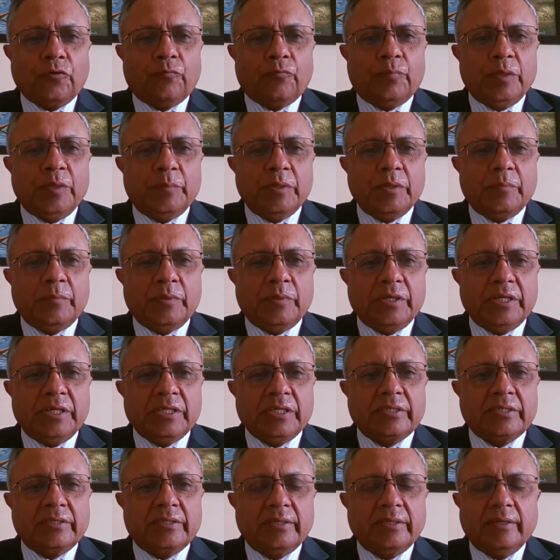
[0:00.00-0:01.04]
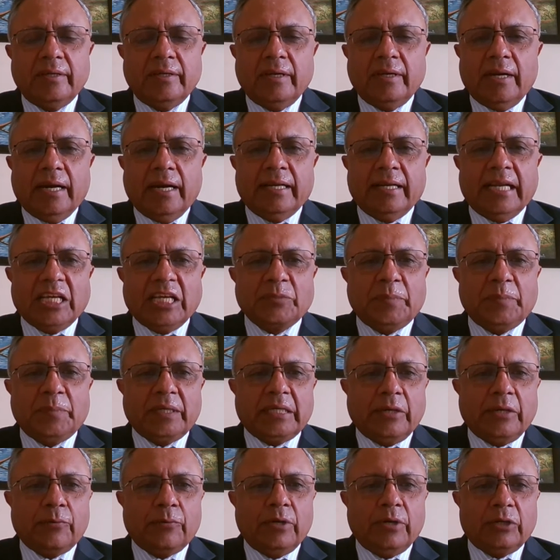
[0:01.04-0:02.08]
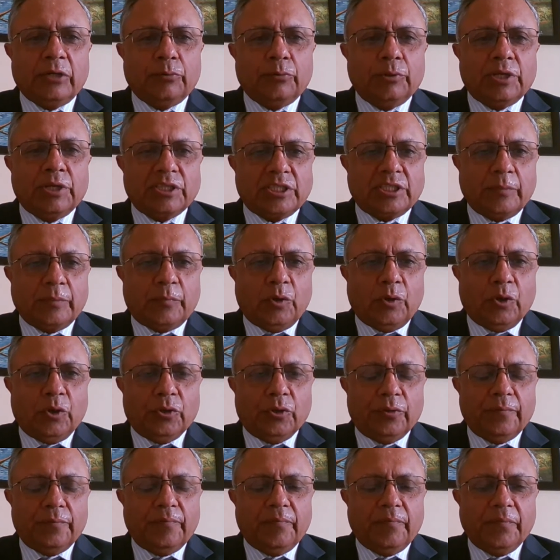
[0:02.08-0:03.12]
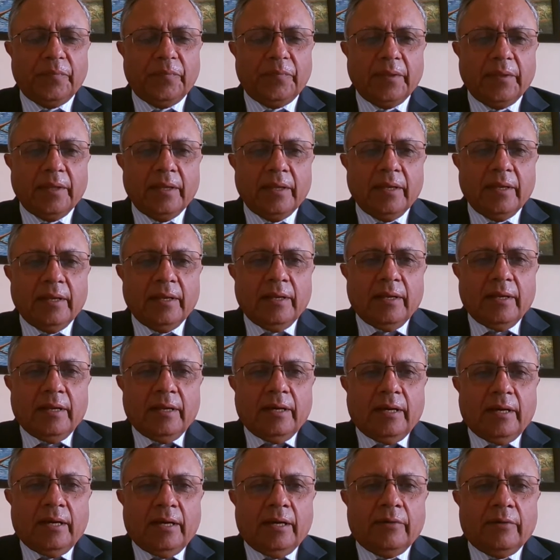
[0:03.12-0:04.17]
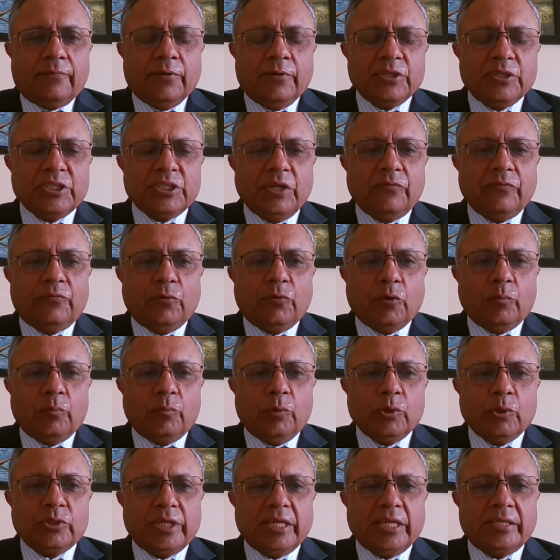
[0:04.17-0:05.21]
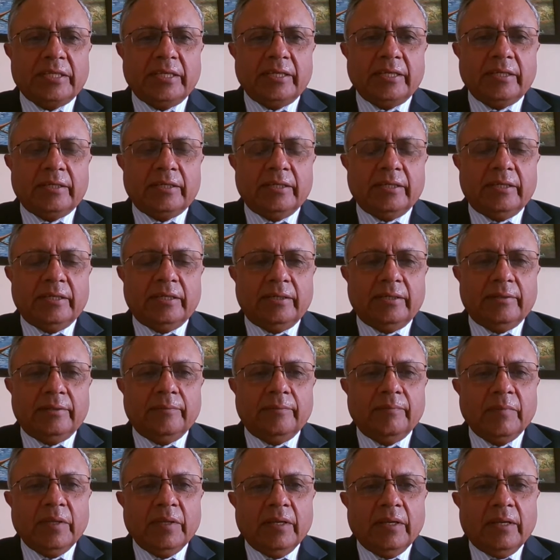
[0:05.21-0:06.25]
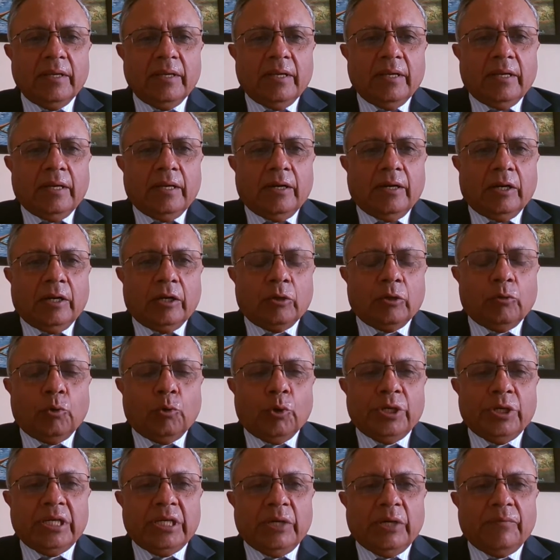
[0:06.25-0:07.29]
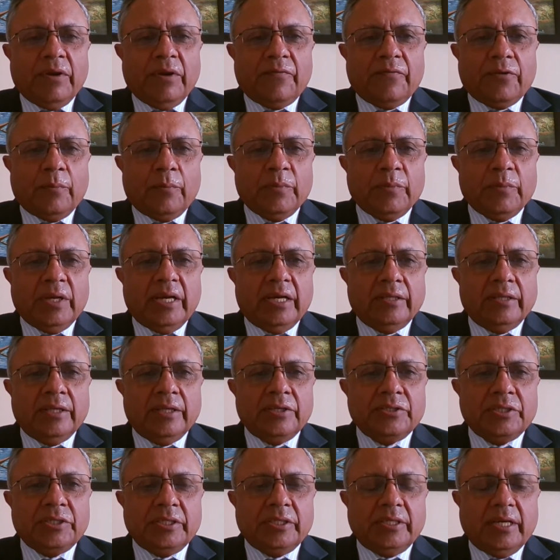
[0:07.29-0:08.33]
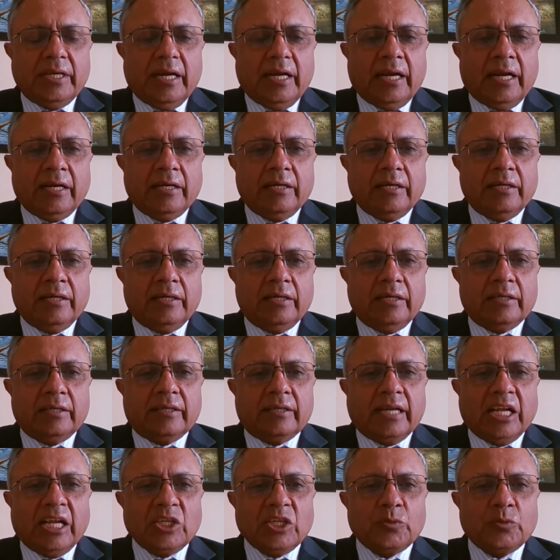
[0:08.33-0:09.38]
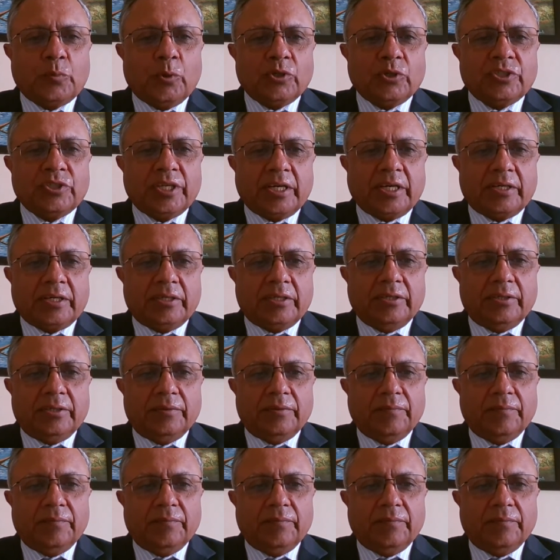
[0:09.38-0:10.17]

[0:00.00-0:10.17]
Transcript: PPPs? An aspect I would like to touch upon. Uh, first and foremost, I think uh, uh, going away from the energy and uh, transport sector,